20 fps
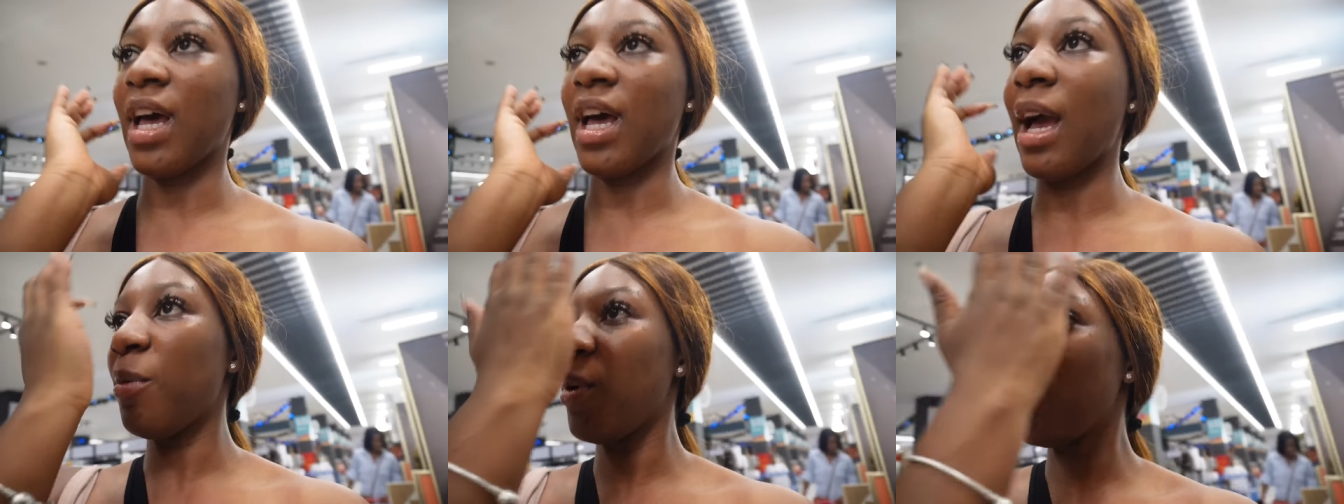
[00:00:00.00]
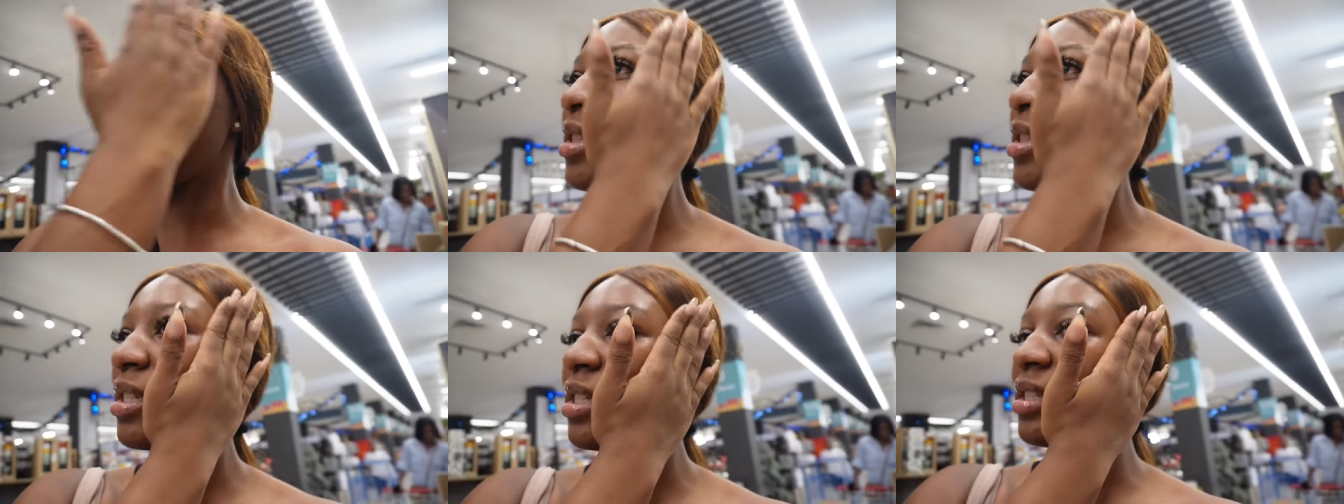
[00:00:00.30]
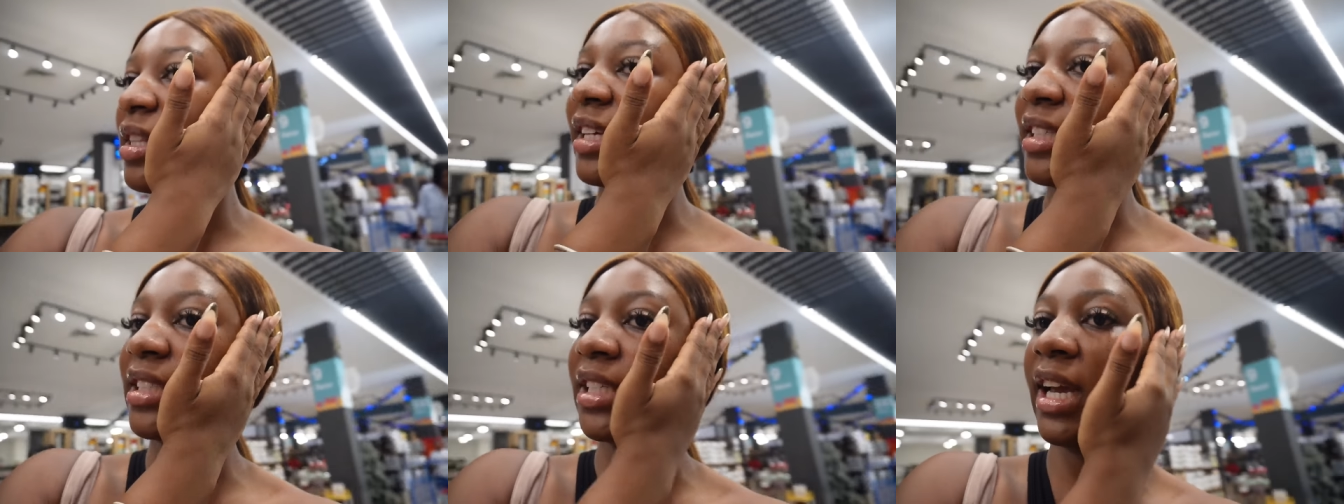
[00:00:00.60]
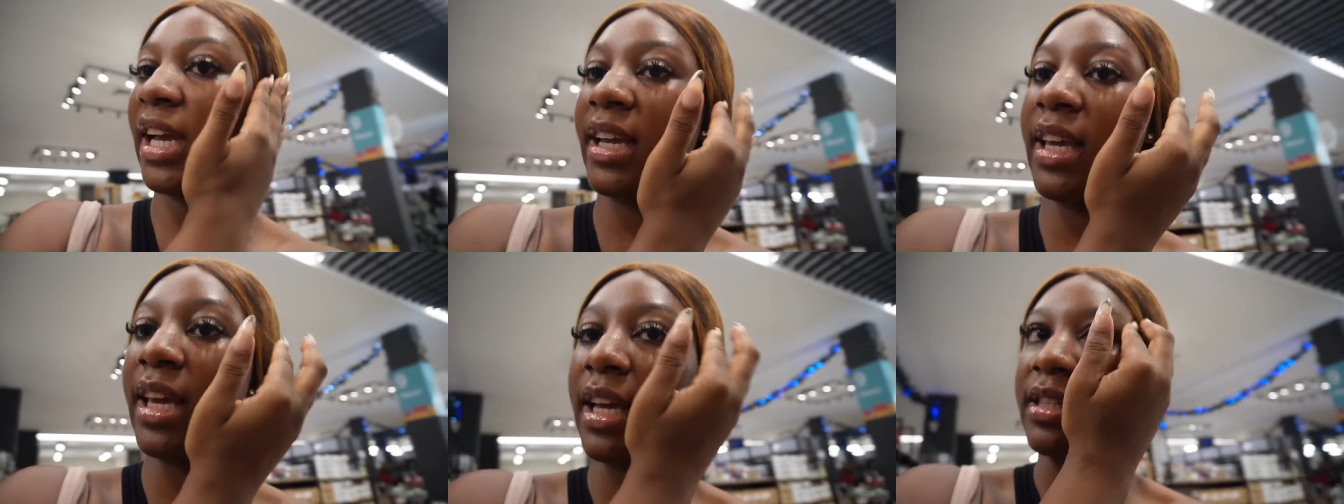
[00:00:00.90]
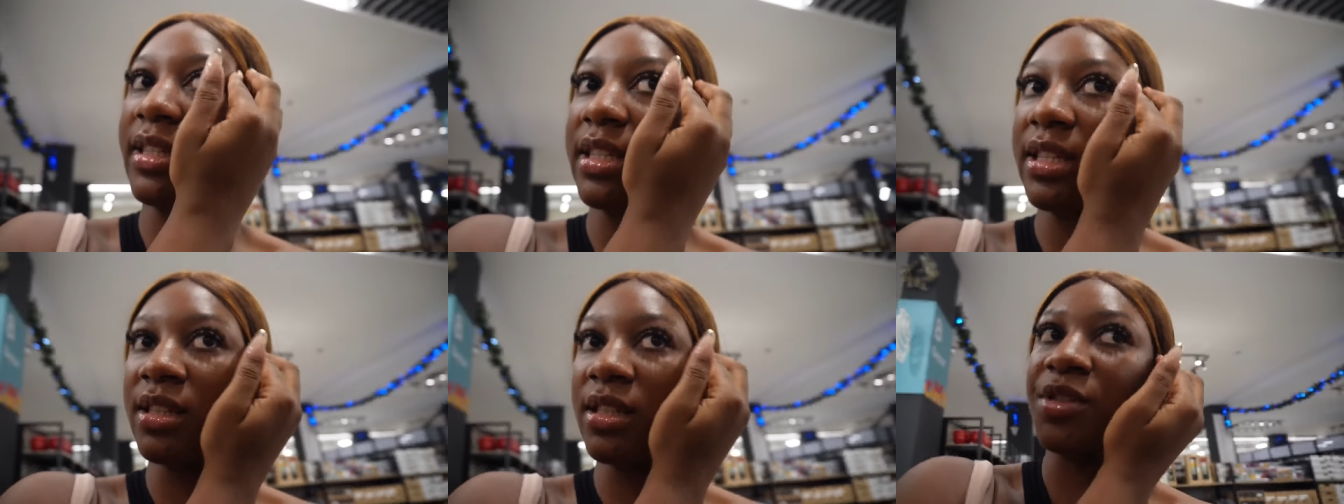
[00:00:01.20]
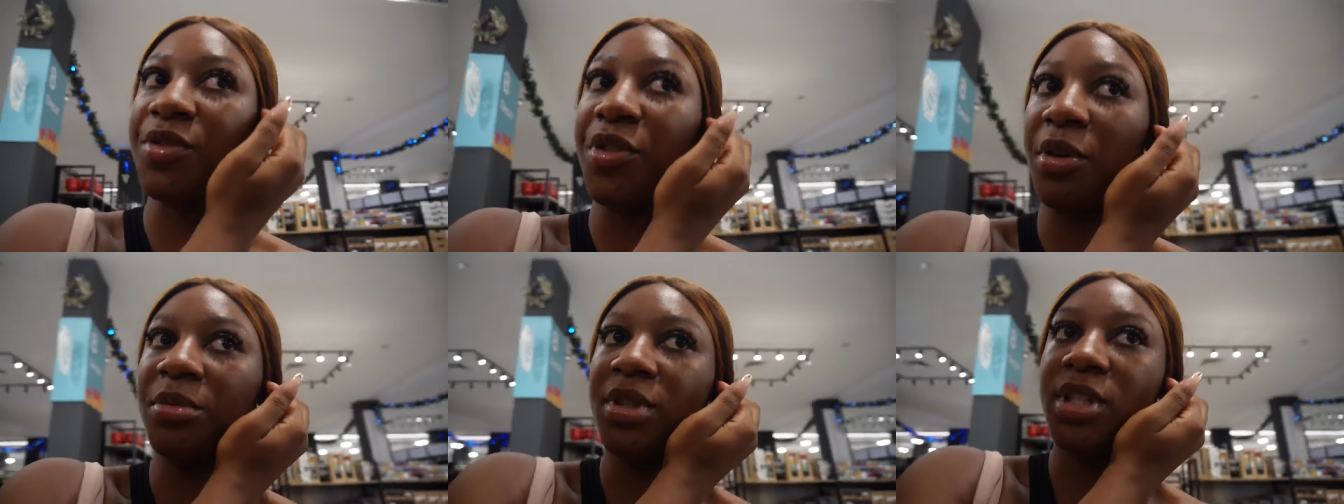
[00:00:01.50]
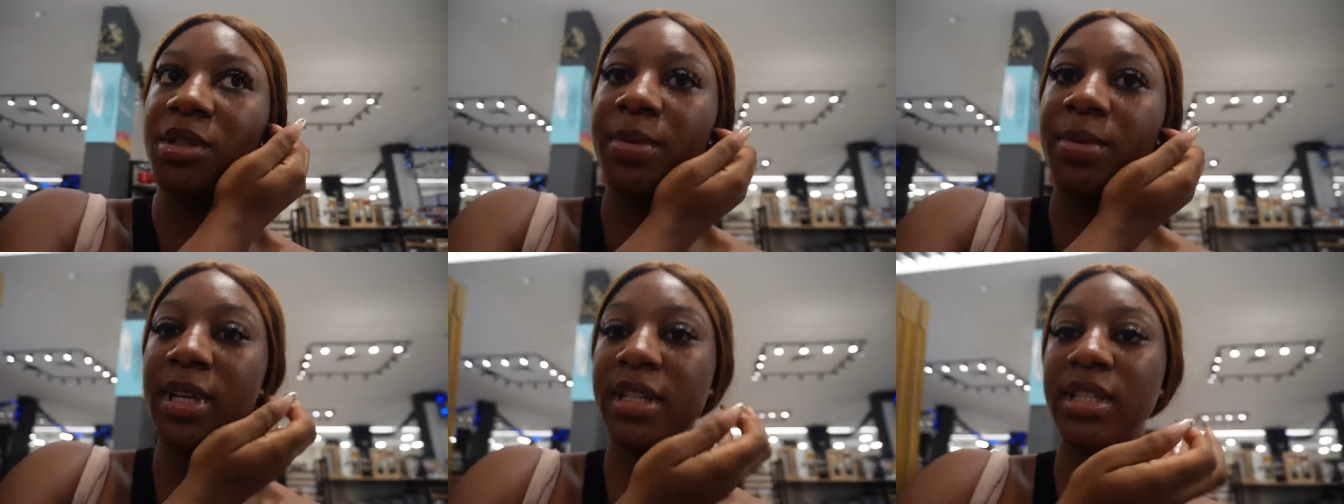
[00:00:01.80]
I want the share curtains from
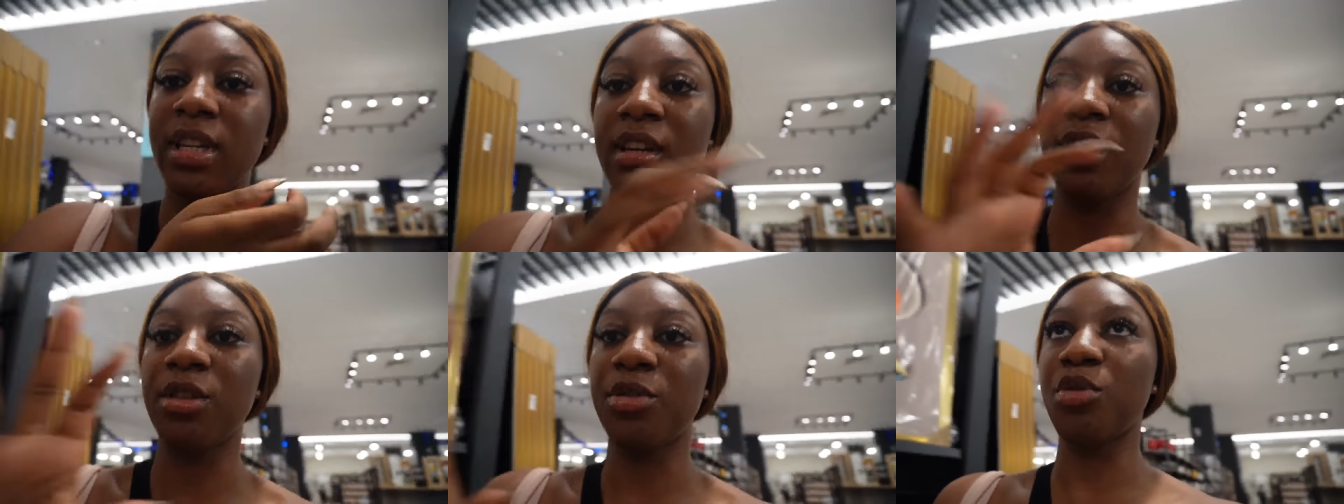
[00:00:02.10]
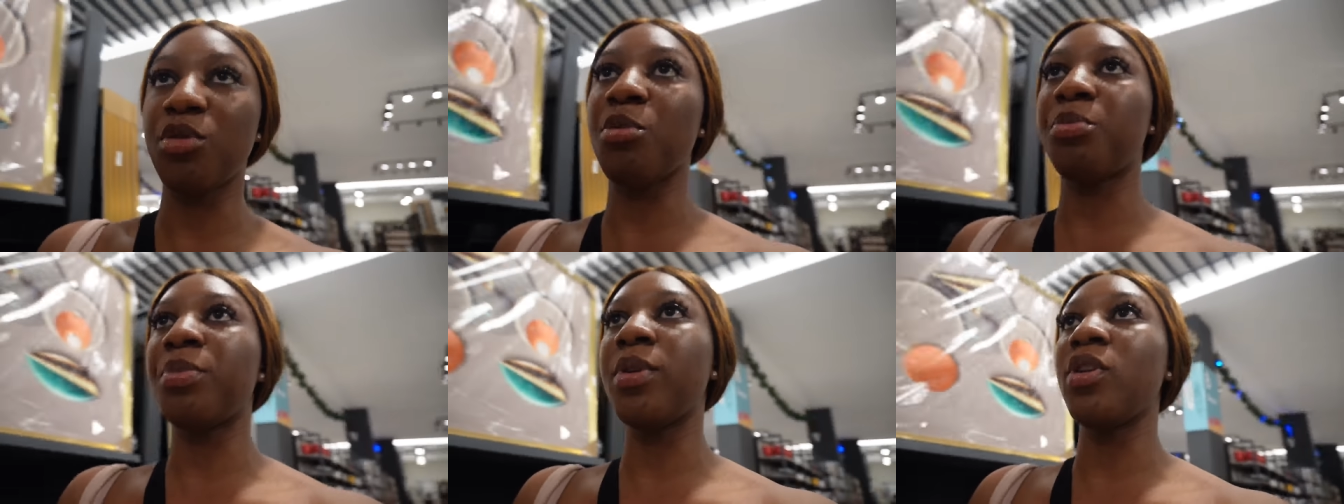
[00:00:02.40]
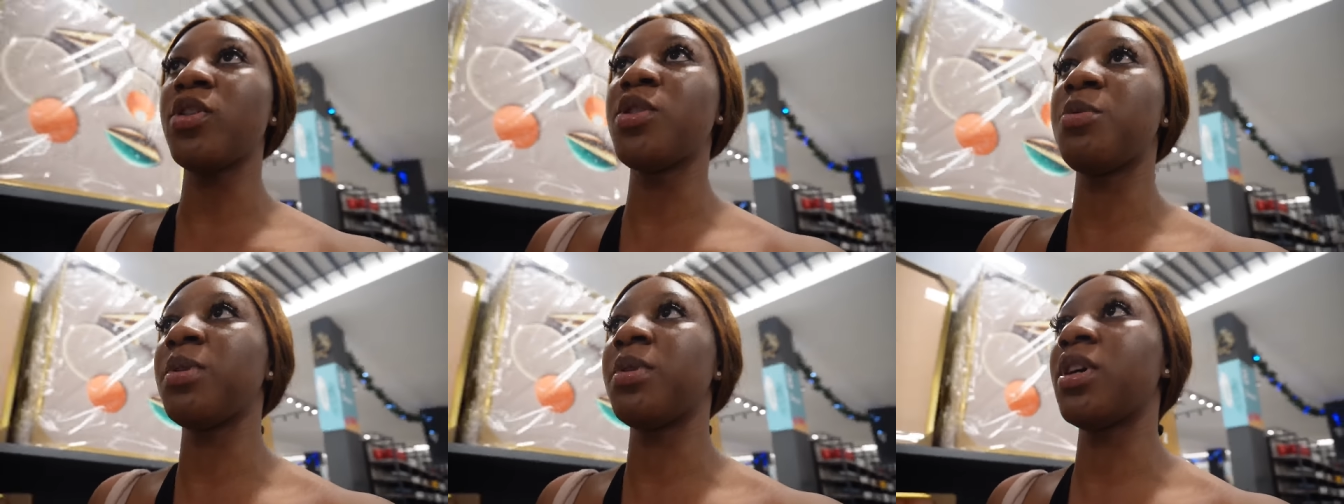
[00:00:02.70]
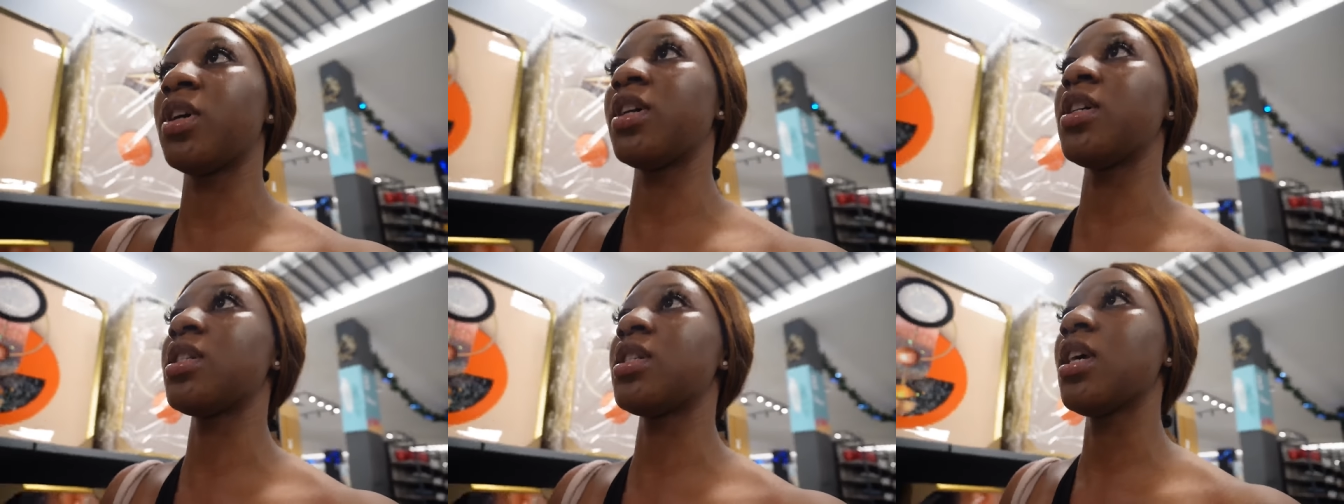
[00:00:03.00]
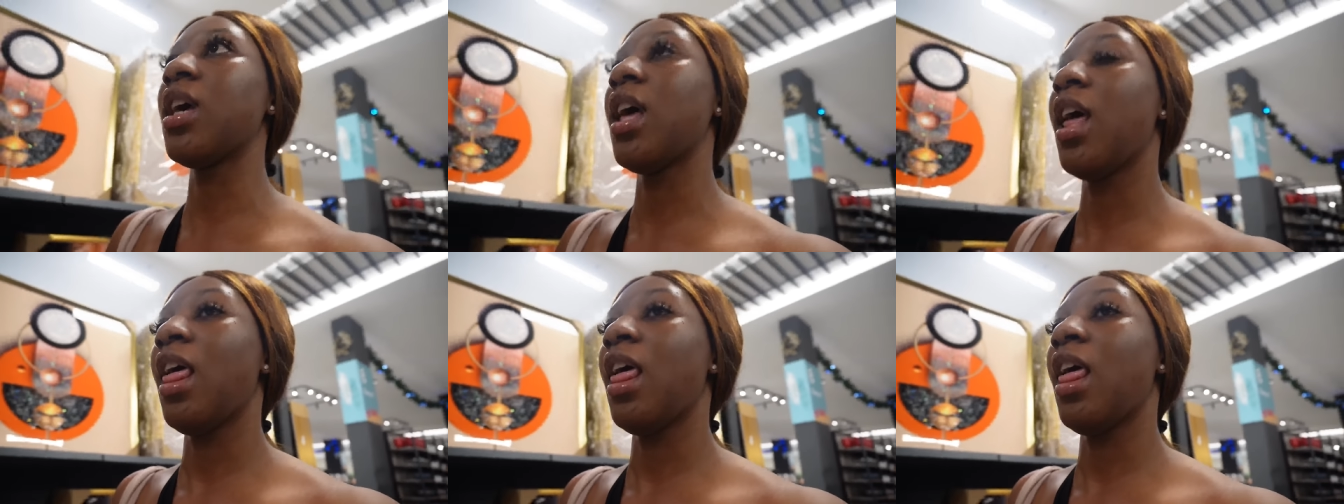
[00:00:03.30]
this place and the throw pillows because